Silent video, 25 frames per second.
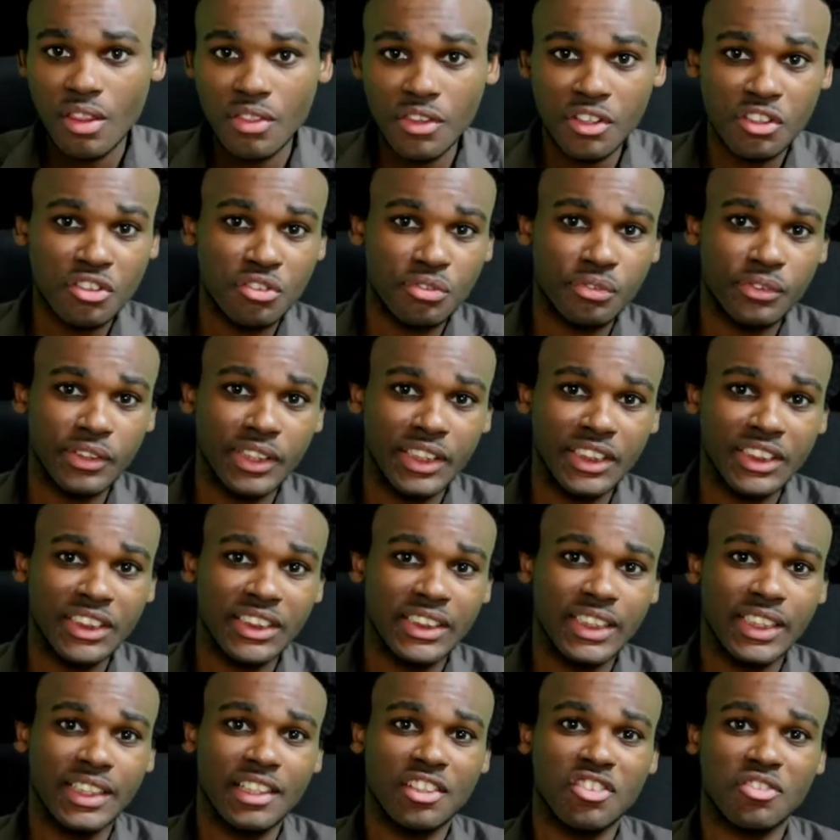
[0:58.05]
This
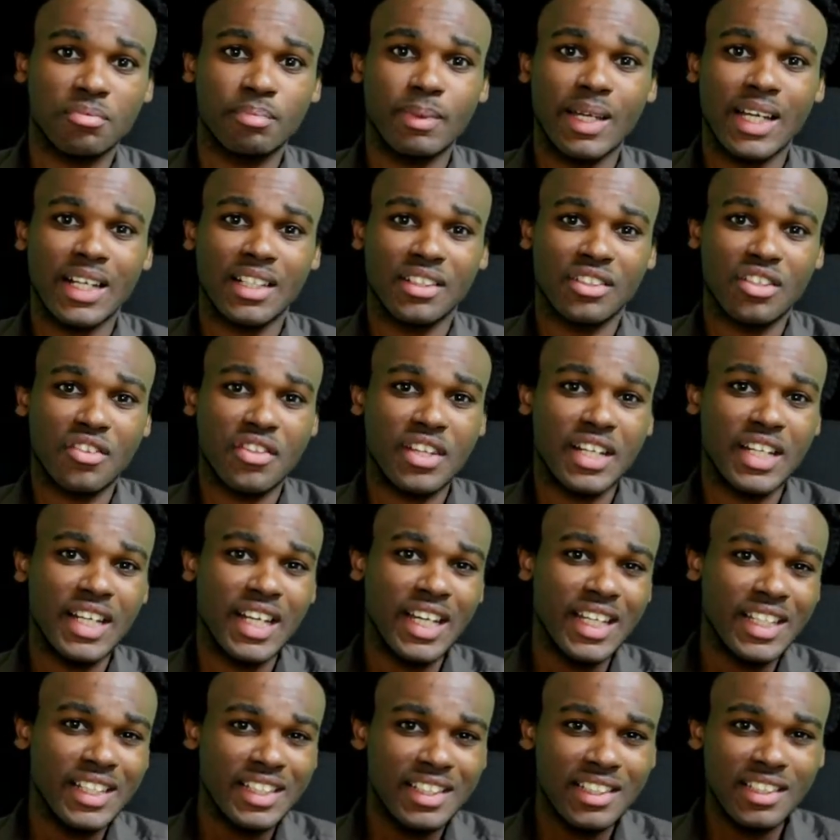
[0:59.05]
phrase dates back to the
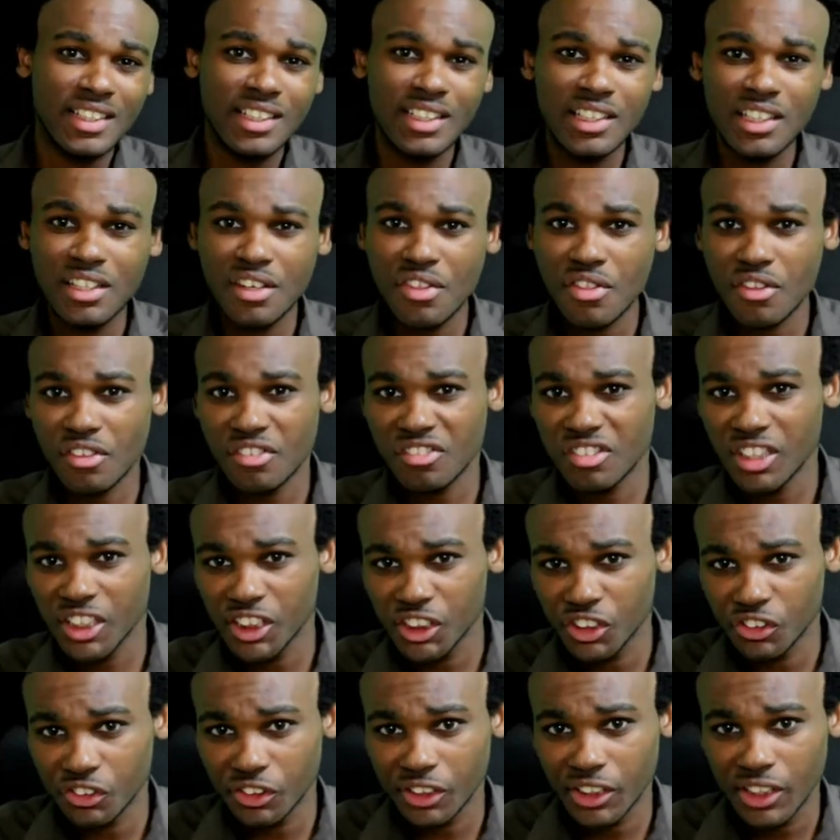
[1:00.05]
nineteenth
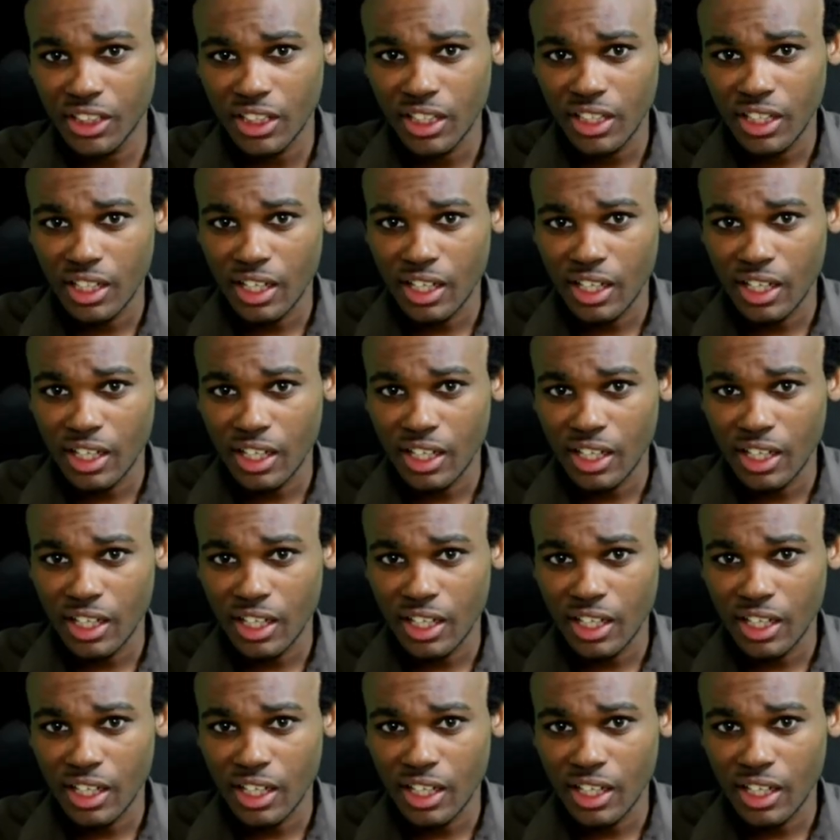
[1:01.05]
century